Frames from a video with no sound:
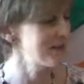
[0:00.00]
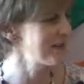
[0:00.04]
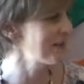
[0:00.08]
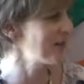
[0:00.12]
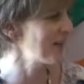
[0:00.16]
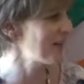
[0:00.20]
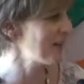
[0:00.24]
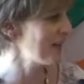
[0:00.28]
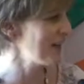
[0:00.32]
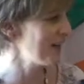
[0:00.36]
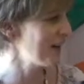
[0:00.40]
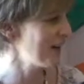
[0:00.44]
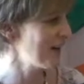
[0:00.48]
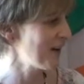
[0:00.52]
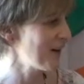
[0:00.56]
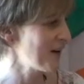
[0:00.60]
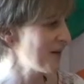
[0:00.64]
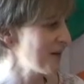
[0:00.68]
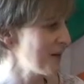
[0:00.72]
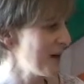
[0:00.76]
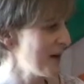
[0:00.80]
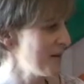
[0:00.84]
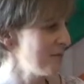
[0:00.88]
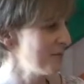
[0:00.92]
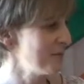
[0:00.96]
in
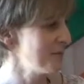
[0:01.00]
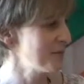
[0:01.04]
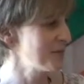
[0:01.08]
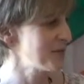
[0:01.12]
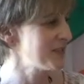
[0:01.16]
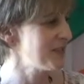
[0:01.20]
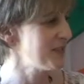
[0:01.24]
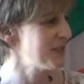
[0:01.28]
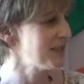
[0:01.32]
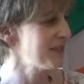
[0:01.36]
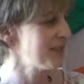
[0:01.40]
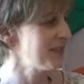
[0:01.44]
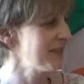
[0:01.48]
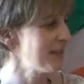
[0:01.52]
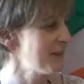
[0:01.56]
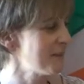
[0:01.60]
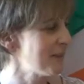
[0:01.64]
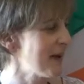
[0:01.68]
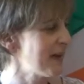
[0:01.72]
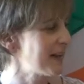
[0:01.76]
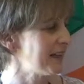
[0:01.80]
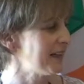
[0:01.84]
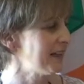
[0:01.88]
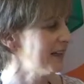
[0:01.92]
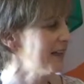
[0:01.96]
our preceding
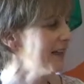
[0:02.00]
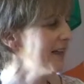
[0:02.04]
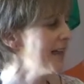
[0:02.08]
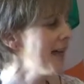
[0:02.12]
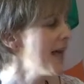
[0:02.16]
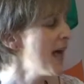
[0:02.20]
panel.